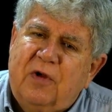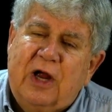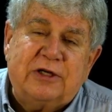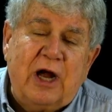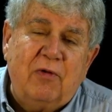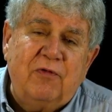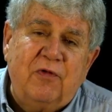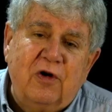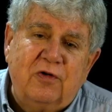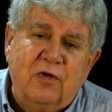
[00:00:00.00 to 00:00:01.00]
as I
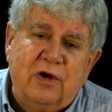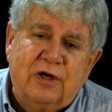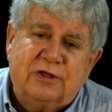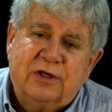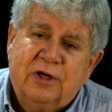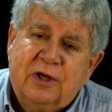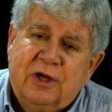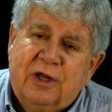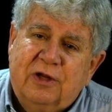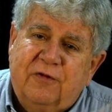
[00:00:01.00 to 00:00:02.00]
refer to it as
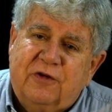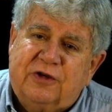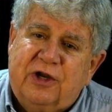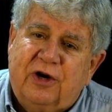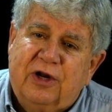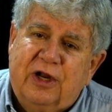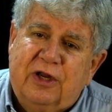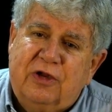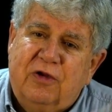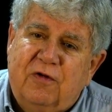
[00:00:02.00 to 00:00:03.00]
the facility
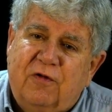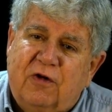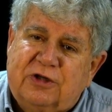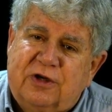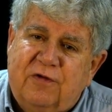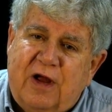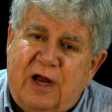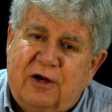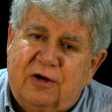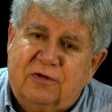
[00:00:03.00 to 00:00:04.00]
at the University of
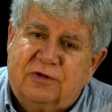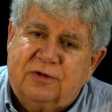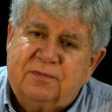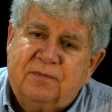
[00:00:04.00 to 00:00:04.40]
Andalusia.